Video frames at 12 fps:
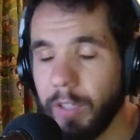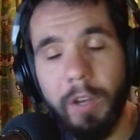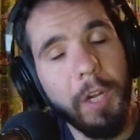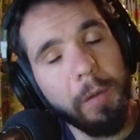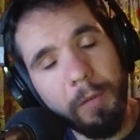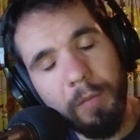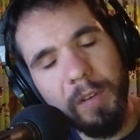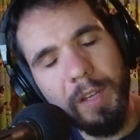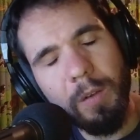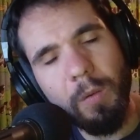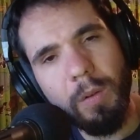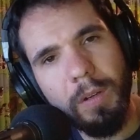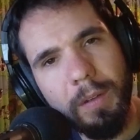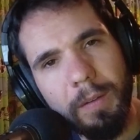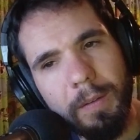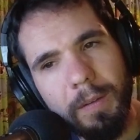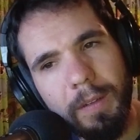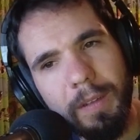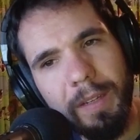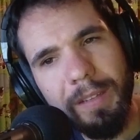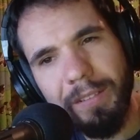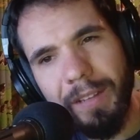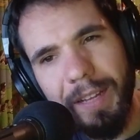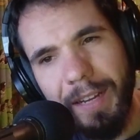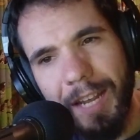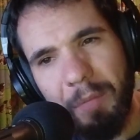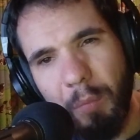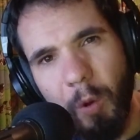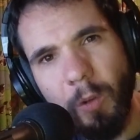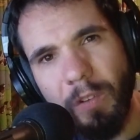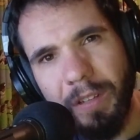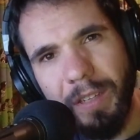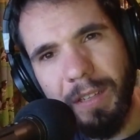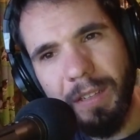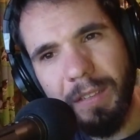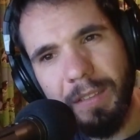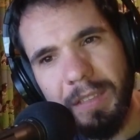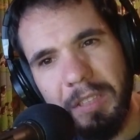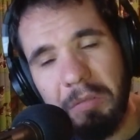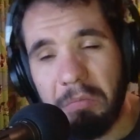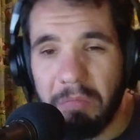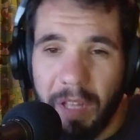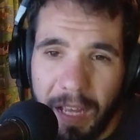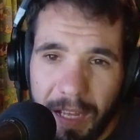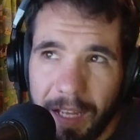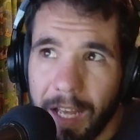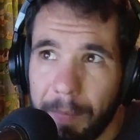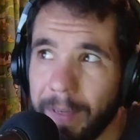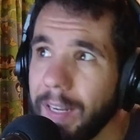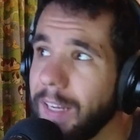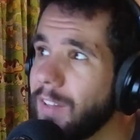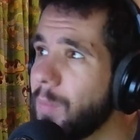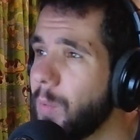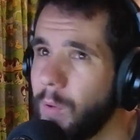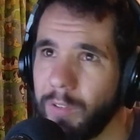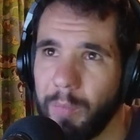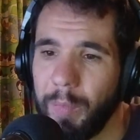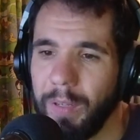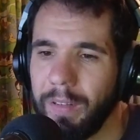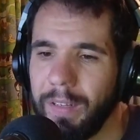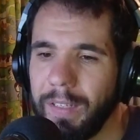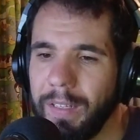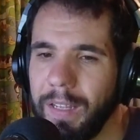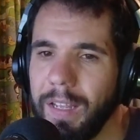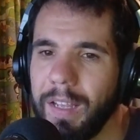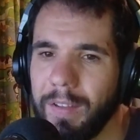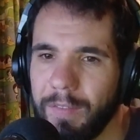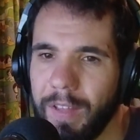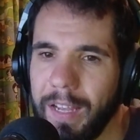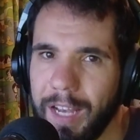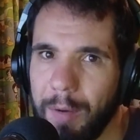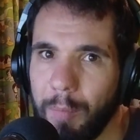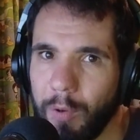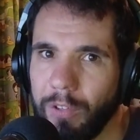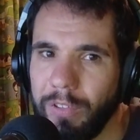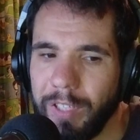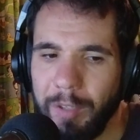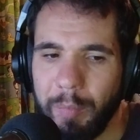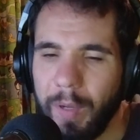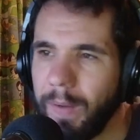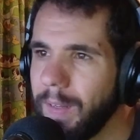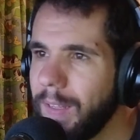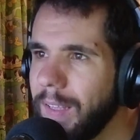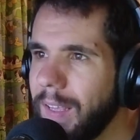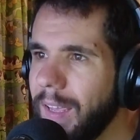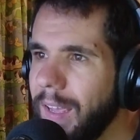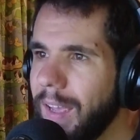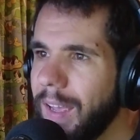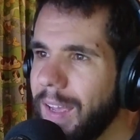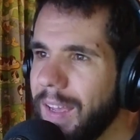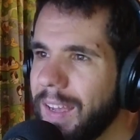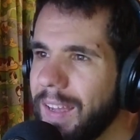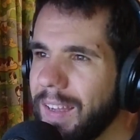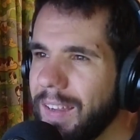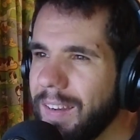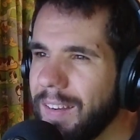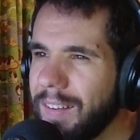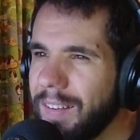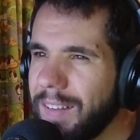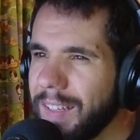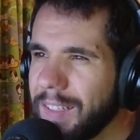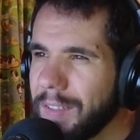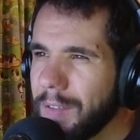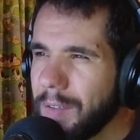owner of the vehicle, is their name Monty? It's a possibility they are Monty, but like,